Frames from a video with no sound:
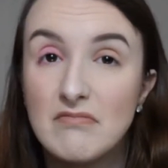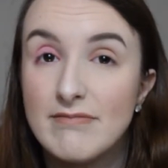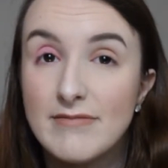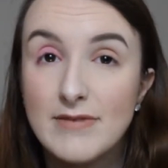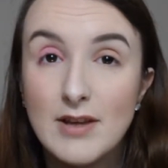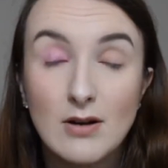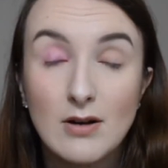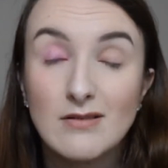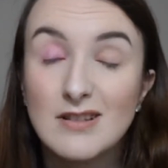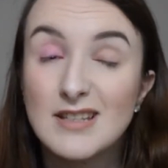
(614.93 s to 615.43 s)

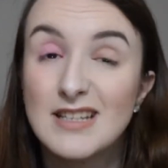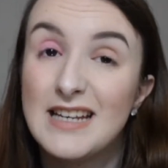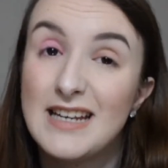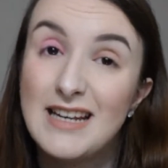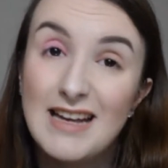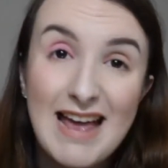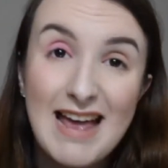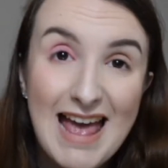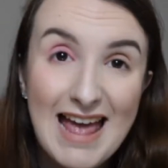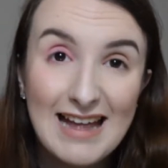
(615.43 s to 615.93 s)
Don't
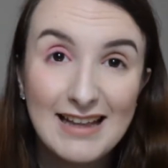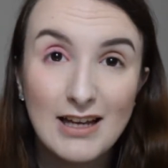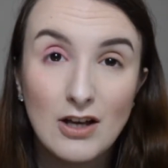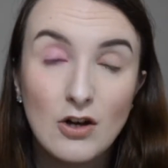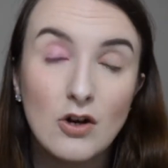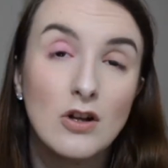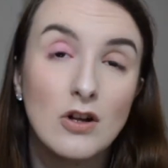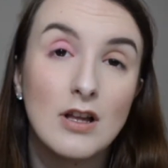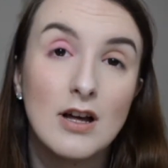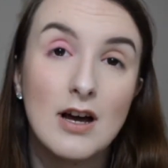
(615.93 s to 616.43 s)
see any
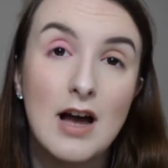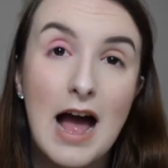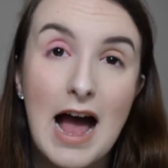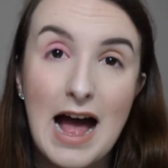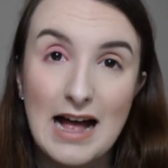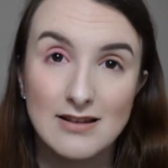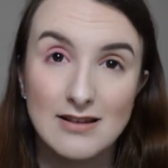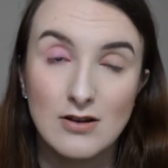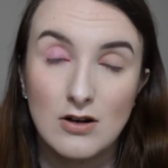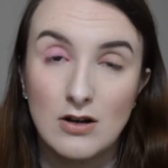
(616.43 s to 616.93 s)
colour
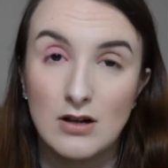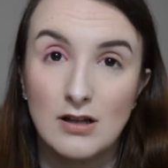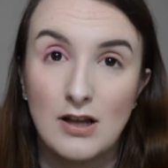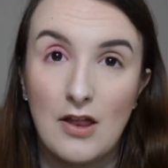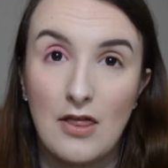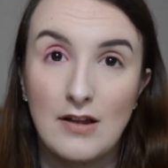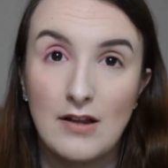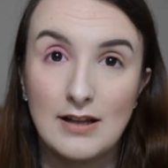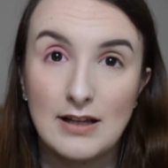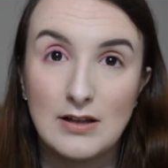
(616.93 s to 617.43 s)
at all
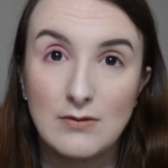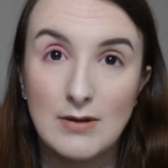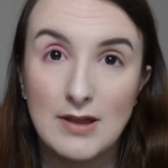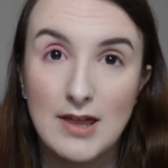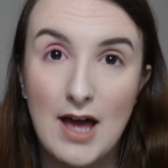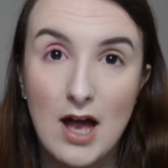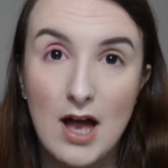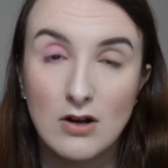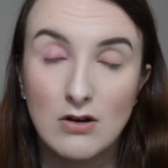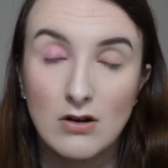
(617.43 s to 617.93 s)
on the lid with
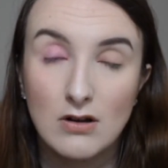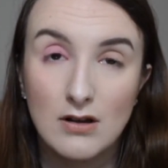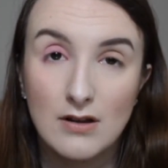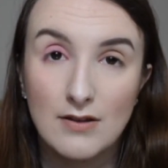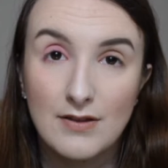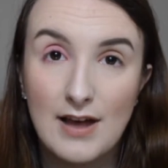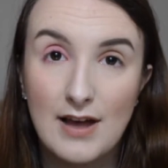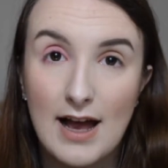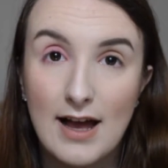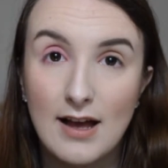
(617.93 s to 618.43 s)
that,
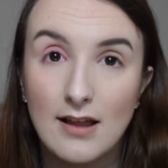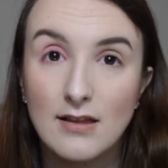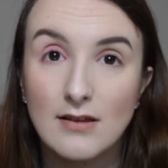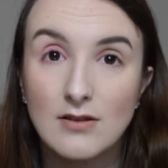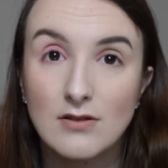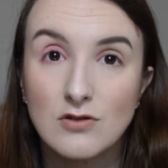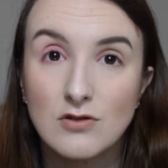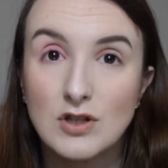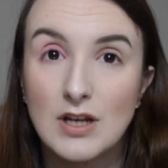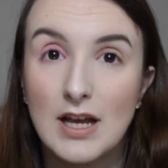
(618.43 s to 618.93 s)
that
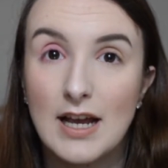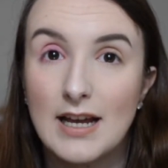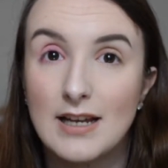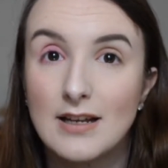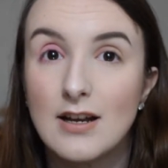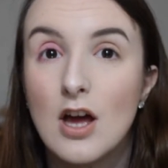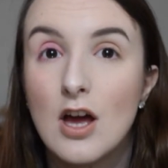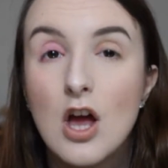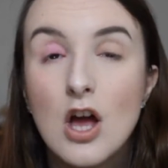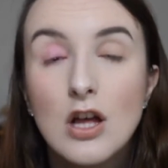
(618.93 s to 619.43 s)

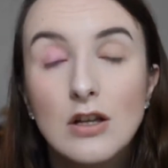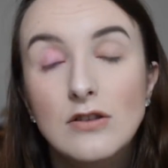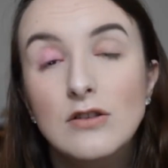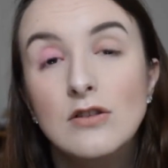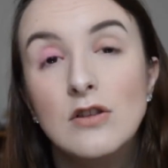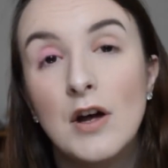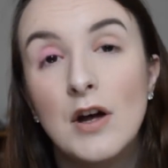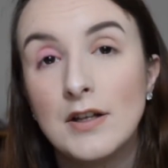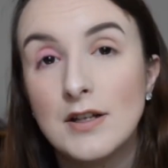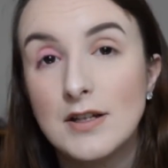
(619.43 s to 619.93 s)
shade.
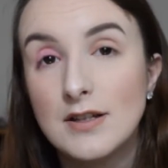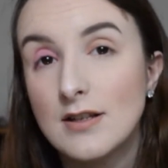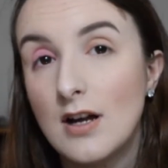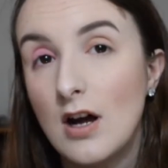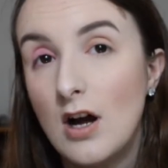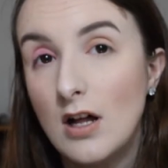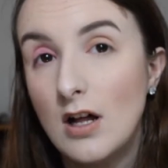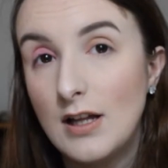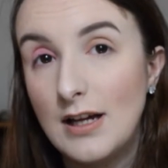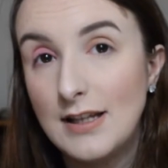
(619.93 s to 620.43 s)
None at
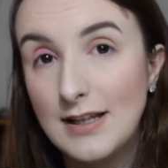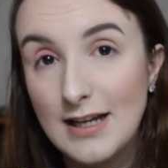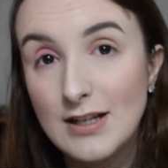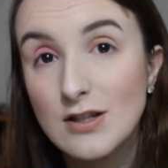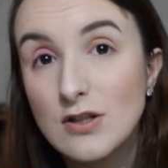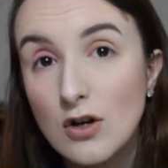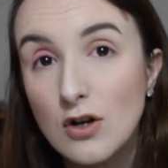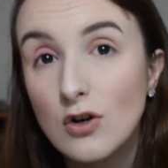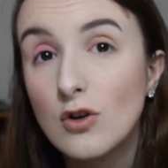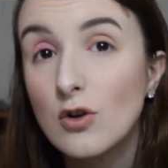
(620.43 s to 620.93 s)
all. And I
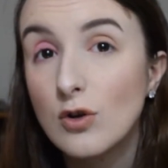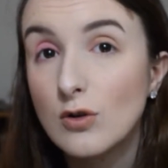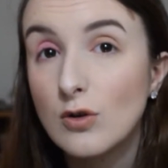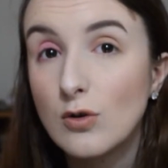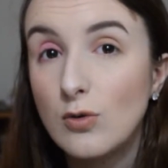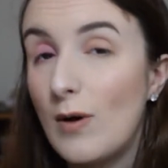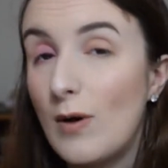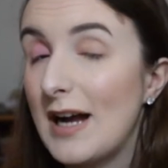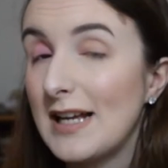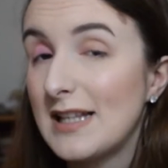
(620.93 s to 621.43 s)
took
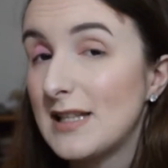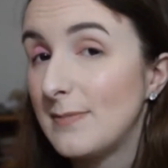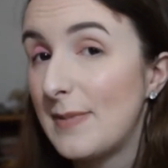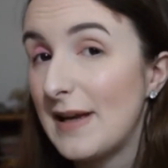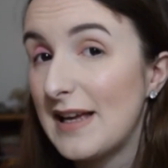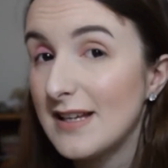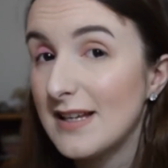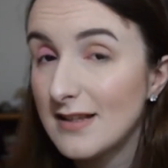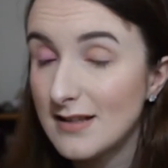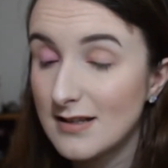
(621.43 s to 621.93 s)
quite a
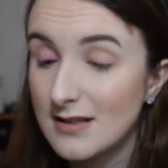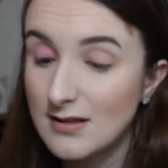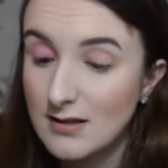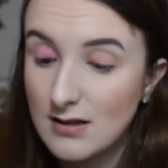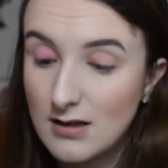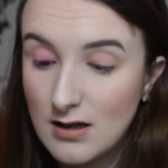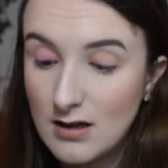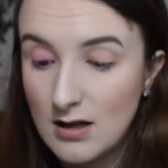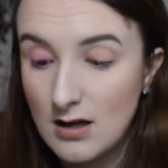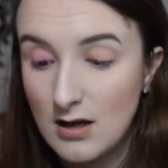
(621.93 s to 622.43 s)
bit.
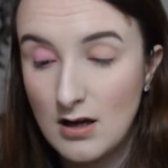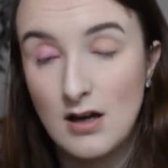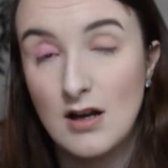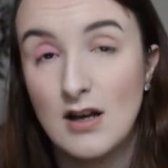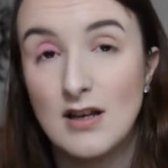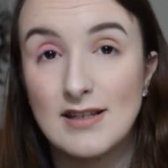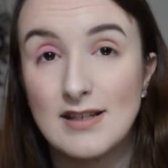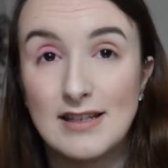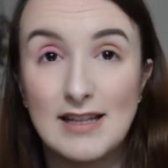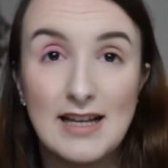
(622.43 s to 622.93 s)

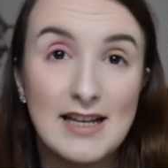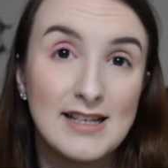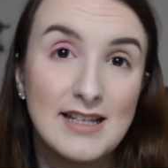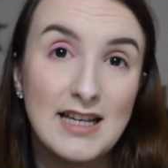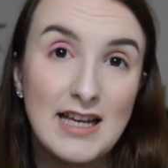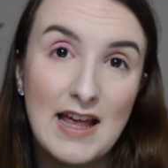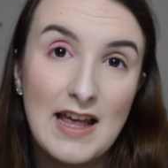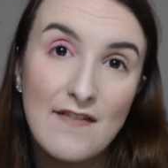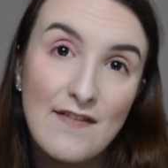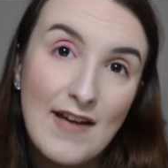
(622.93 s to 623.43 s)
So let's
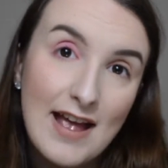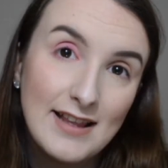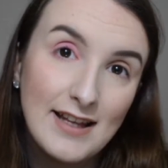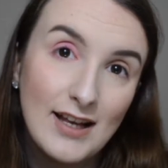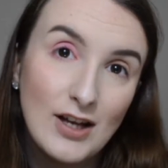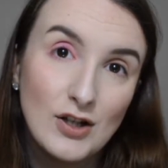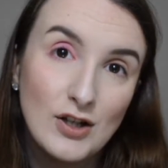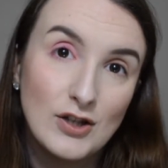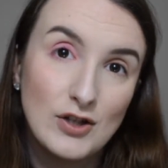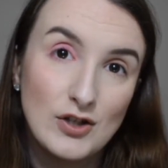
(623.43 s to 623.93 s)
see if any
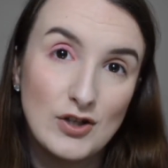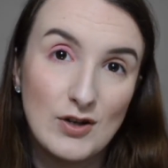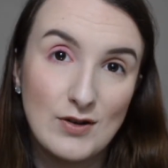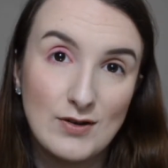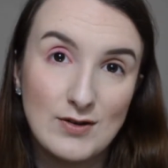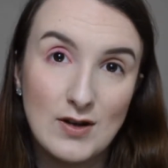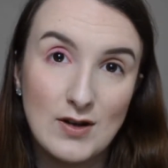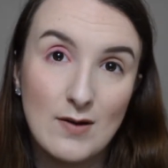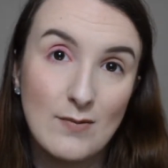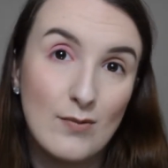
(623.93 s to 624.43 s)
colour
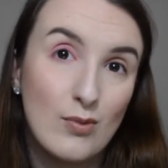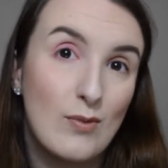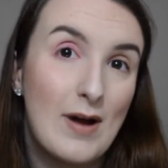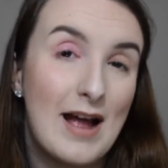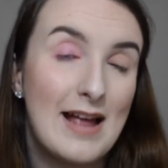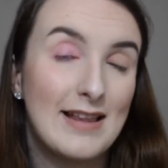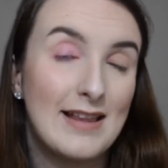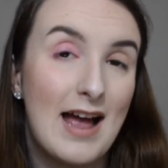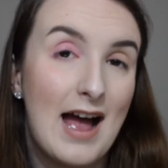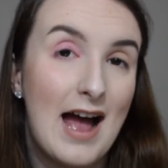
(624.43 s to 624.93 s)
shows up
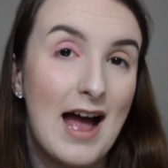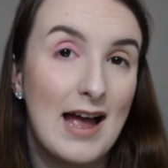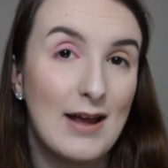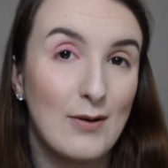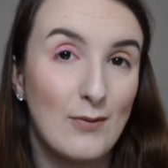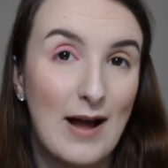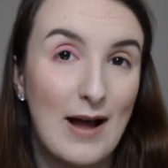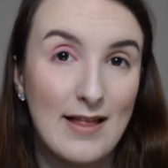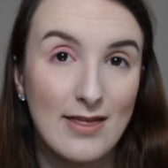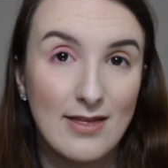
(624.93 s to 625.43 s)
when I
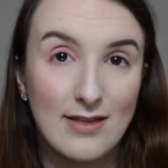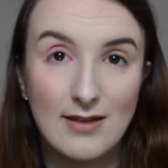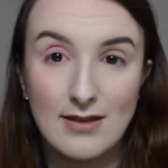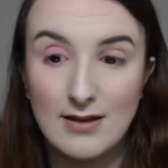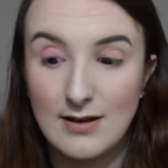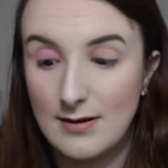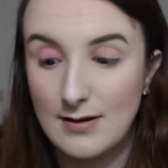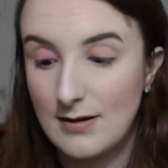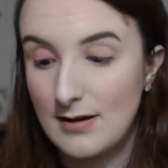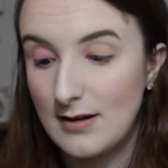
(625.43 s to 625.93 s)
wet
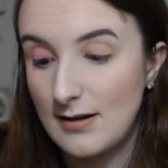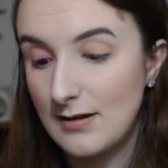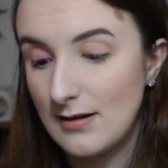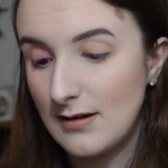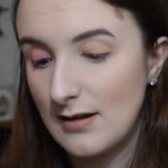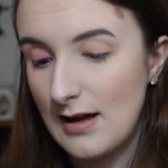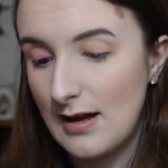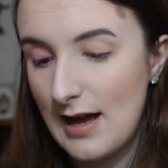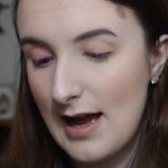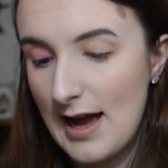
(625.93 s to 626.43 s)
the
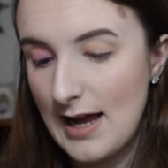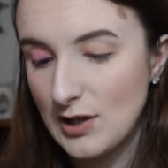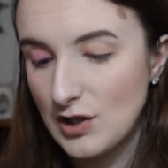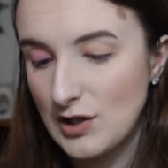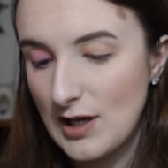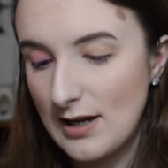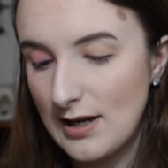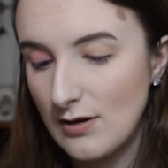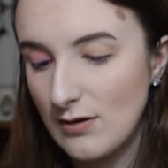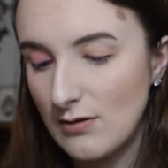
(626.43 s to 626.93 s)

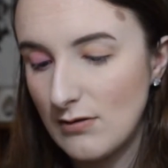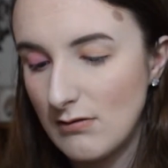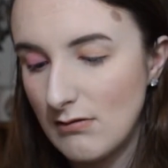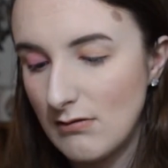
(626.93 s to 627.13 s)
eyeshadow.